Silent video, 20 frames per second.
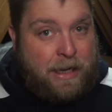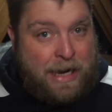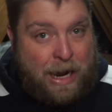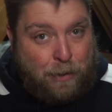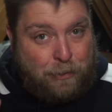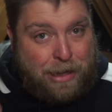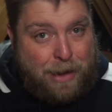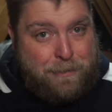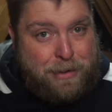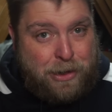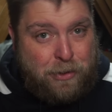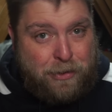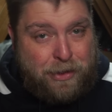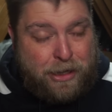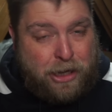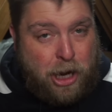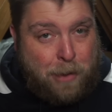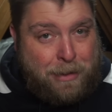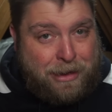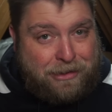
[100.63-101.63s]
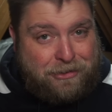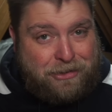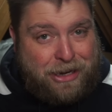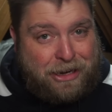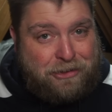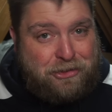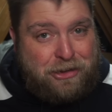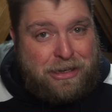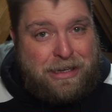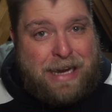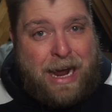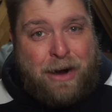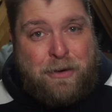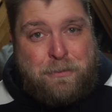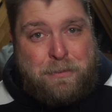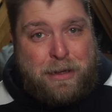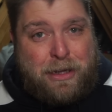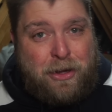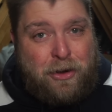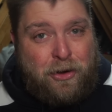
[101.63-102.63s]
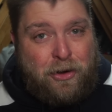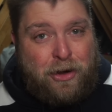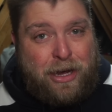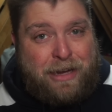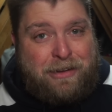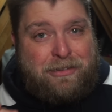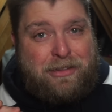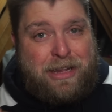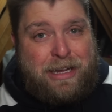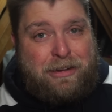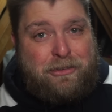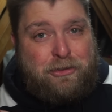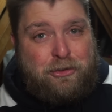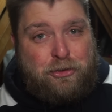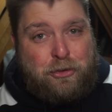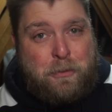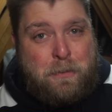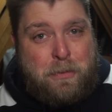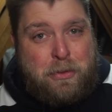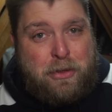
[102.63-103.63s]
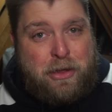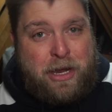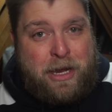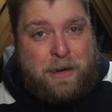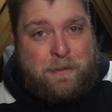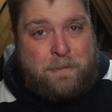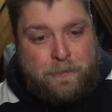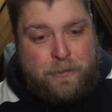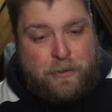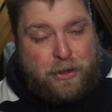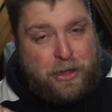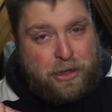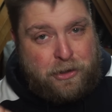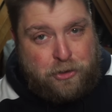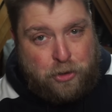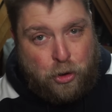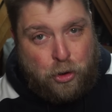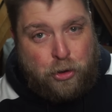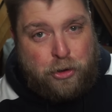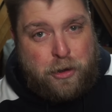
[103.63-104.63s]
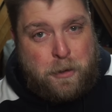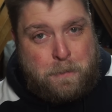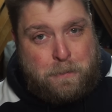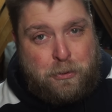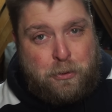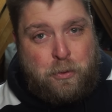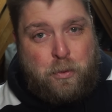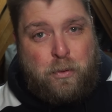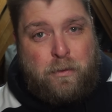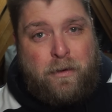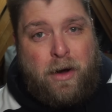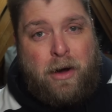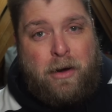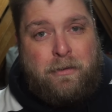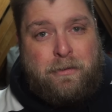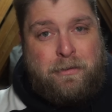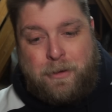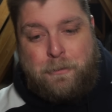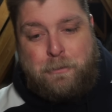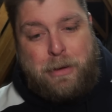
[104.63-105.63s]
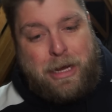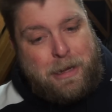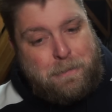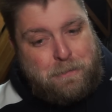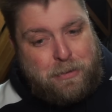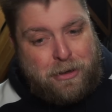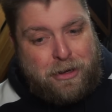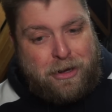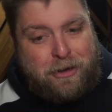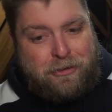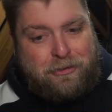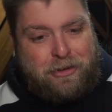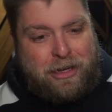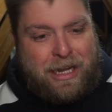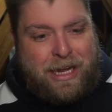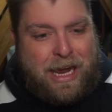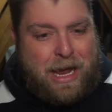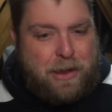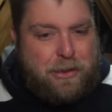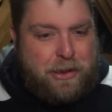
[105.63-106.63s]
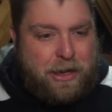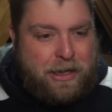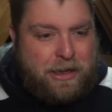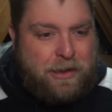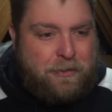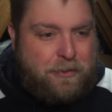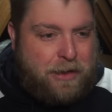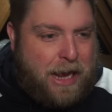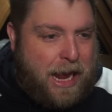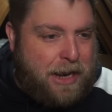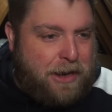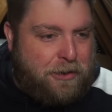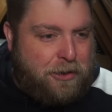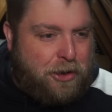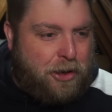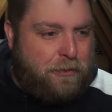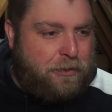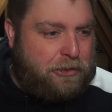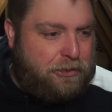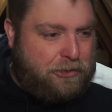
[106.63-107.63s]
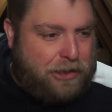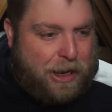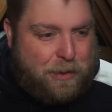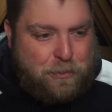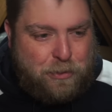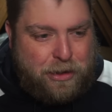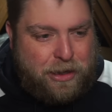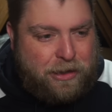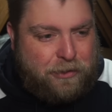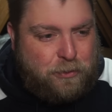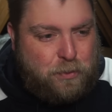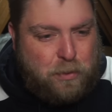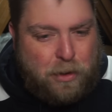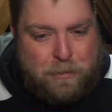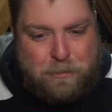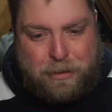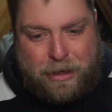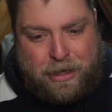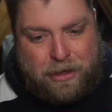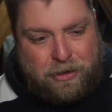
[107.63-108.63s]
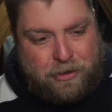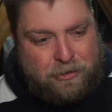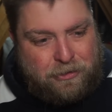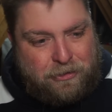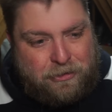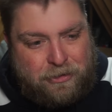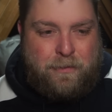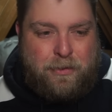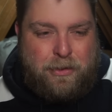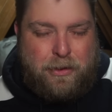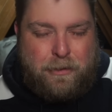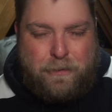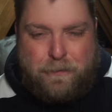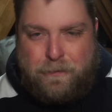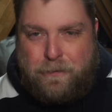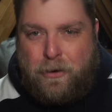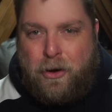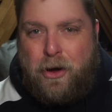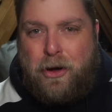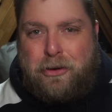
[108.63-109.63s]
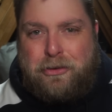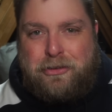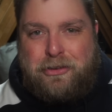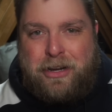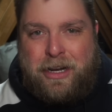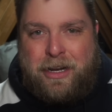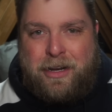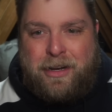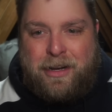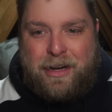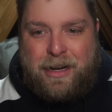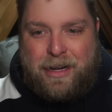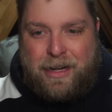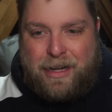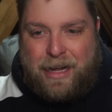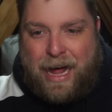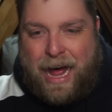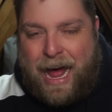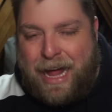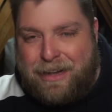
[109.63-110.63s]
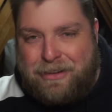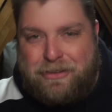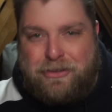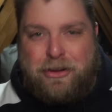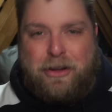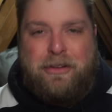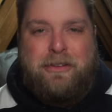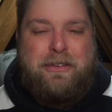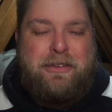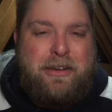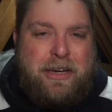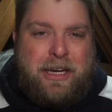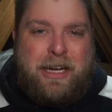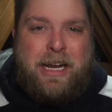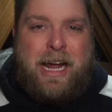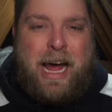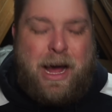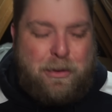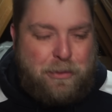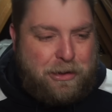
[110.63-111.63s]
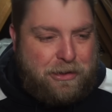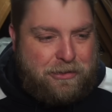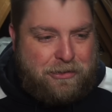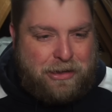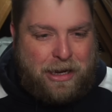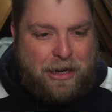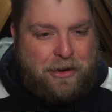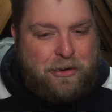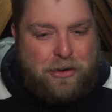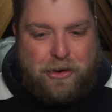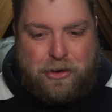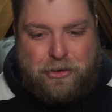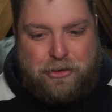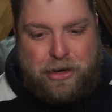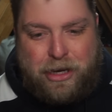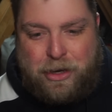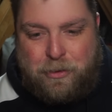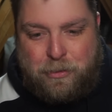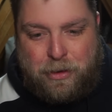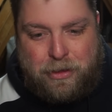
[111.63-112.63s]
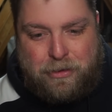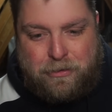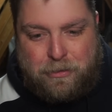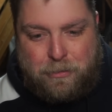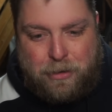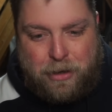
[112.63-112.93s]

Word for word: Now, let me know in the comment section down below, is this something that you don't approve of? Me, personally, I think they've kind of overstepped with this one, because they're forcing ads onto you now, which I don't agree with, to be